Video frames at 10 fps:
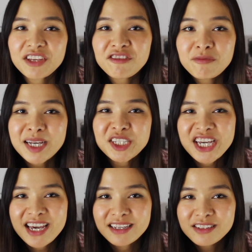If by
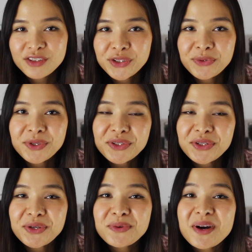chance you want to
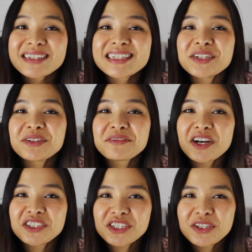know what Kindle
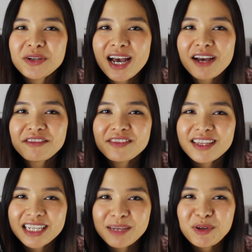version you have,
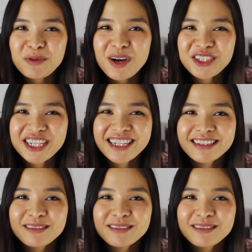then keep on watching.